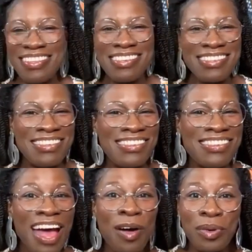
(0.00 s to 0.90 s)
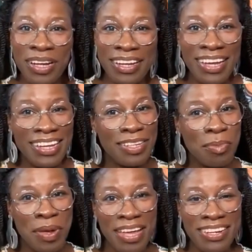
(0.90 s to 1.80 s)
just shouting
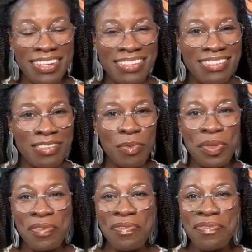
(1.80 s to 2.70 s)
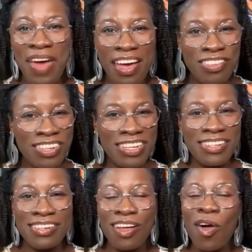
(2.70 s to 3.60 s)
independence with
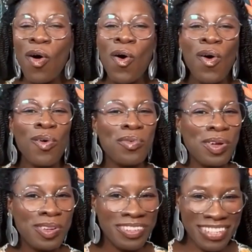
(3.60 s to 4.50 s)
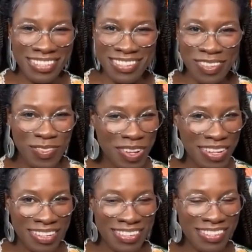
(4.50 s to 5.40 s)
fashion all rolled into one.